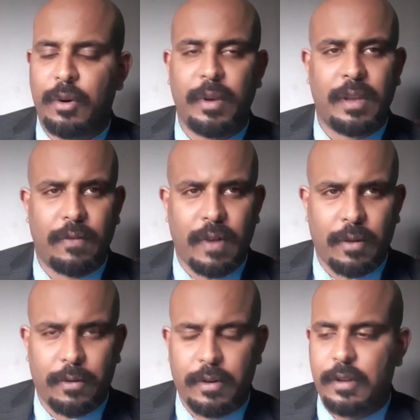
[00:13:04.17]
going
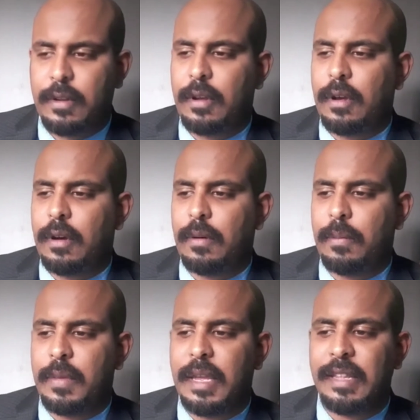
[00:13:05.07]
around
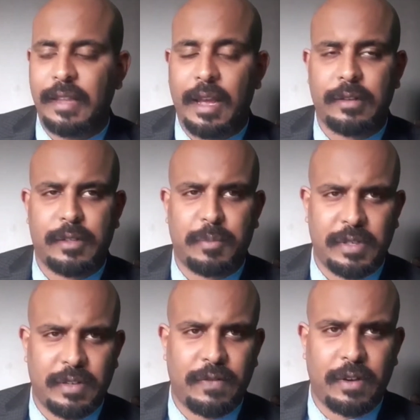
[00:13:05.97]
in that
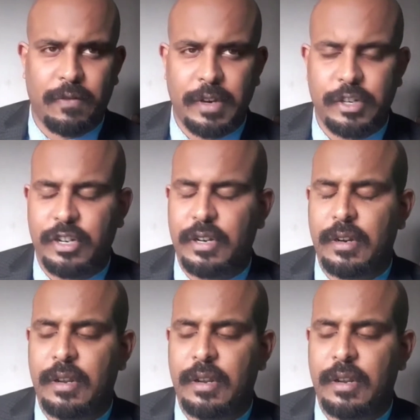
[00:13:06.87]
specific region,